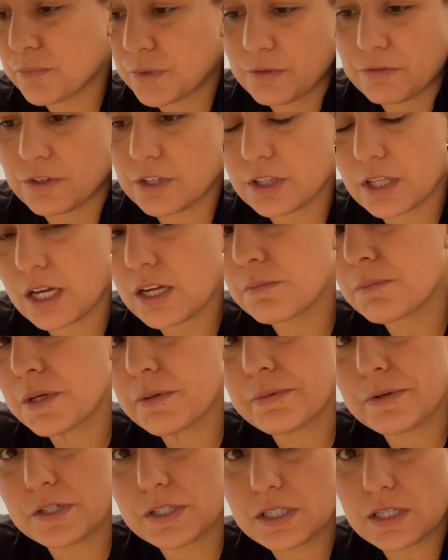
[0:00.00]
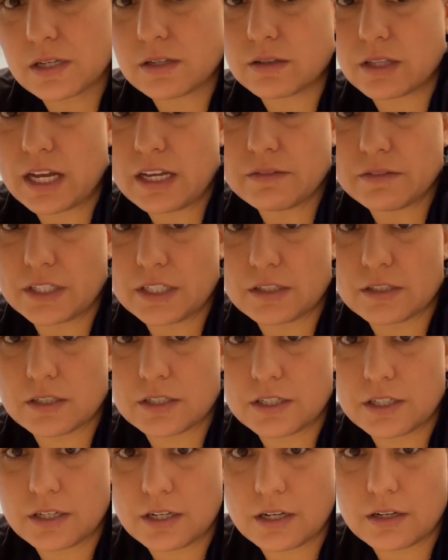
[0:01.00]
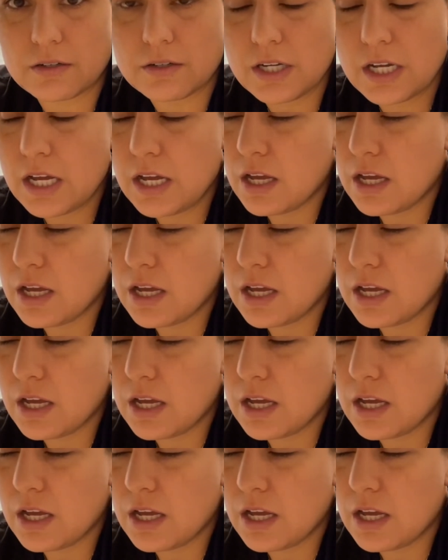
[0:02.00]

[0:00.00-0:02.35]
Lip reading: for a lot of people, it's their livelihood, you know?